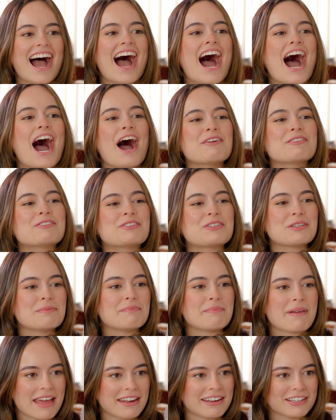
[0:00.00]
How do you
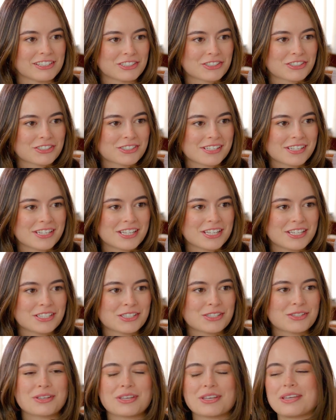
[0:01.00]
manage
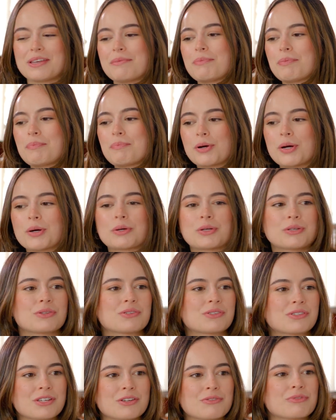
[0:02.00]
to keep
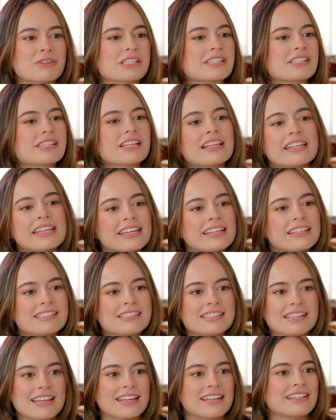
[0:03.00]
ProQC
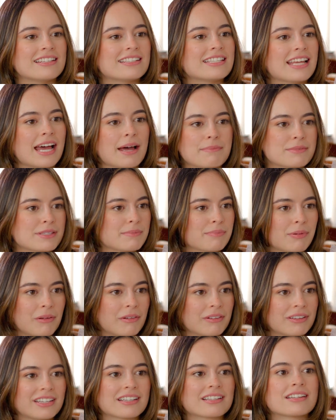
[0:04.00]
resilient and
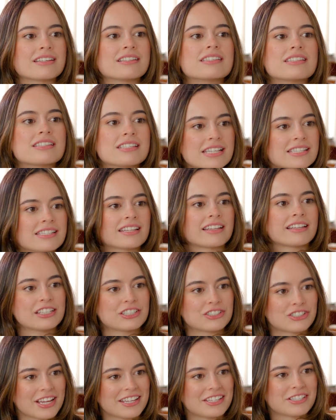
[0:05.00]
adaptable in a consistently
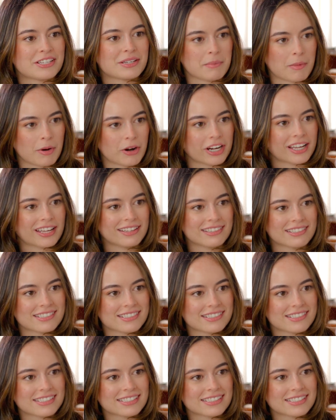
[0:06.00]
changing market?